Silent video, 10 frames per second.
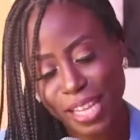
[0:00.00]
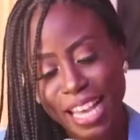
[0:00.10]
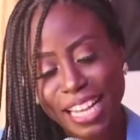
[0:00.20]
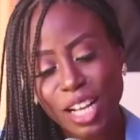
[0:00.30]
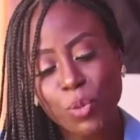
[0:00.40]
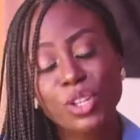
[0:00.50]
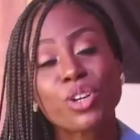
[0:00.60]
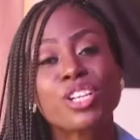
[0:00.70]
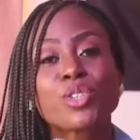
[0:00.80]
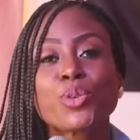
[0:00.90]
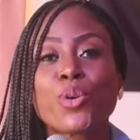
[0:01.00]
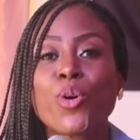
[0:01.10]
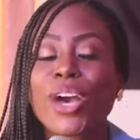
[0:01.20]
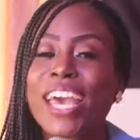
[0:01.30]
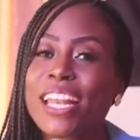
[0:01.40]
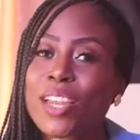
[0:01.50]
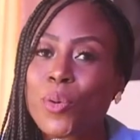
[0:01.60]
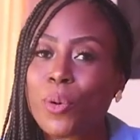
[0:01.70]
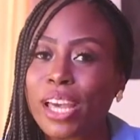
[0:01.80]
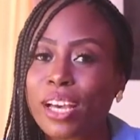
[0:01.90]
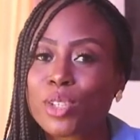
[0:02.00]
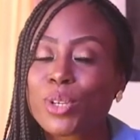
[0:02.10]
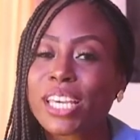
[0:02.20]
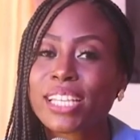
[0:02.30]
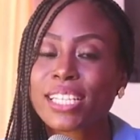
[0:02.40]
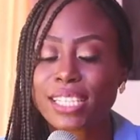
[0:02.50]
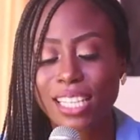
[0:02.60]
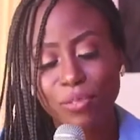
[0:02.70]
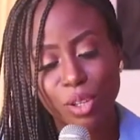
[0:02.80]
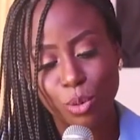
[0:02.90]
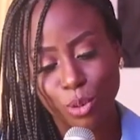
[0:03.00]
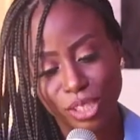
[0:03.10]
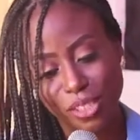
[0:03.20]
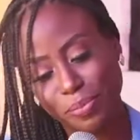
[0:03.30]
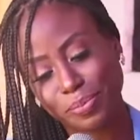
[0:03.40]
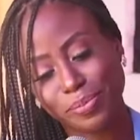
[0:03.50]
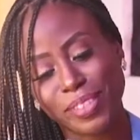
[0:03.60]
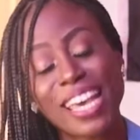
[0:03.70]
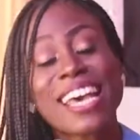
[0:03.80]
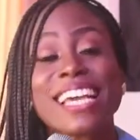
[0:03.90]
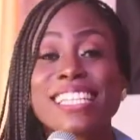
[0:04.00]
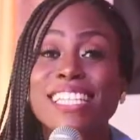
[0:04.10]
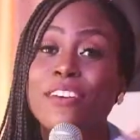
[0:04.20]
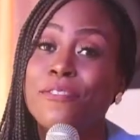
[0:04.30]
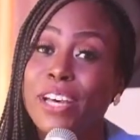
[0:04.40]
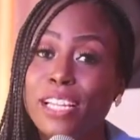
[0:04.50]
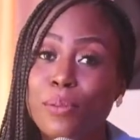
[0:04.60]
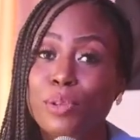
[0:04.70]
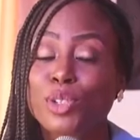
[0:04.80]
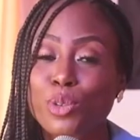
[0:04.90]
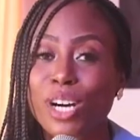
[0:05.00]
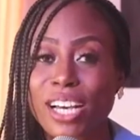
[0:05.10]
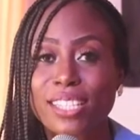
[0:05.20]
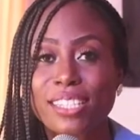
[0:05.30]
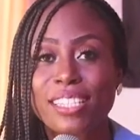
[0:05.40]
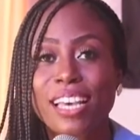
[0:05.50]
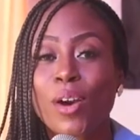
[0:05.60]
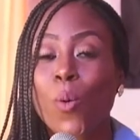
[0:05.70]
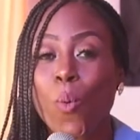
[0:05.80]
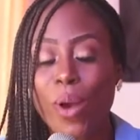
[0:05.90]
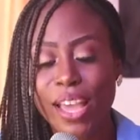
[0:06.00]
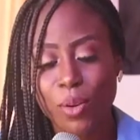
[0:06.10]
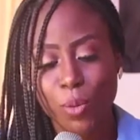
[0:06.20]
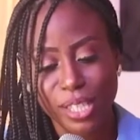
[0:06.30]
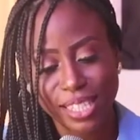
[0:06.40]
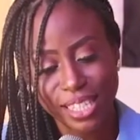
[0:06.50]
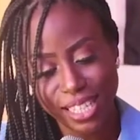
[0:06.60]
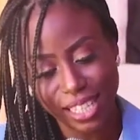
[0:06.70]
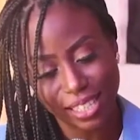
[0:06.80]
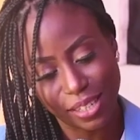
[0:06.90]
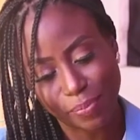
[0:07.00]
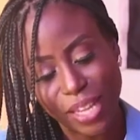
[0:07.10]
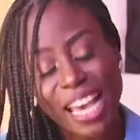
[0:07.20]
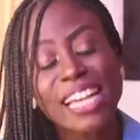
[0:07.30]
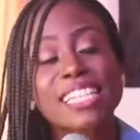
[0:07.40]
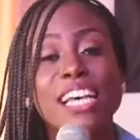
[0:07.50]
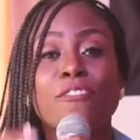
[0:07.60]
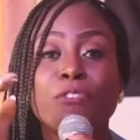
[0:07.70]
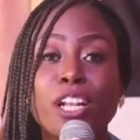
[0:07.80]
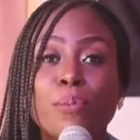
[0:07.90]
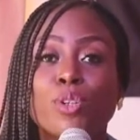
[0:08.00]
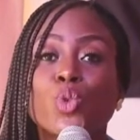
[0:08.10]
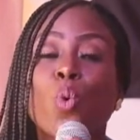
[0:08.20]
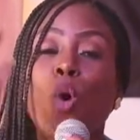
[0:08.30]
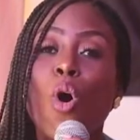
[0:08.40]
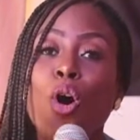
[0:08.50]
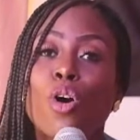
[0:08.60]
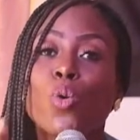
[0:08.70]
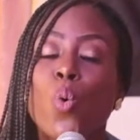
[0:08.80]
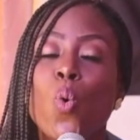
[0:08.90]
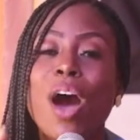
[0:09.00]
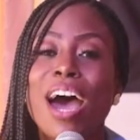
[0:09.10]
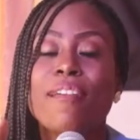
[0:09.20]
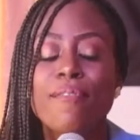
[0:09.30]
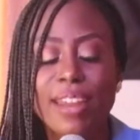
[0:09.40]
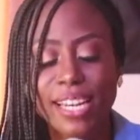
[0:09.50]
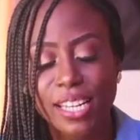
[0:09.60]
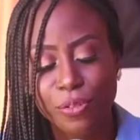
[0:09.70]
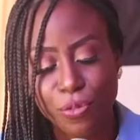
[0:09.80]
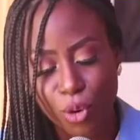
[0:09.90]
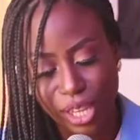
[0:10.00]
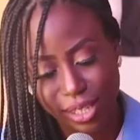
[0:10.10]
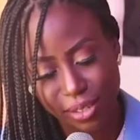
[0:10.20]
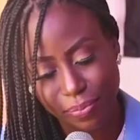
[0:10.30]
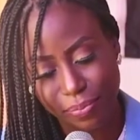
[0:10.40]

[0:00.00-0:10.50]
that we don't need to go anywhere to get this living water. It is available to us when we seek it. It is available to all who are ready for it.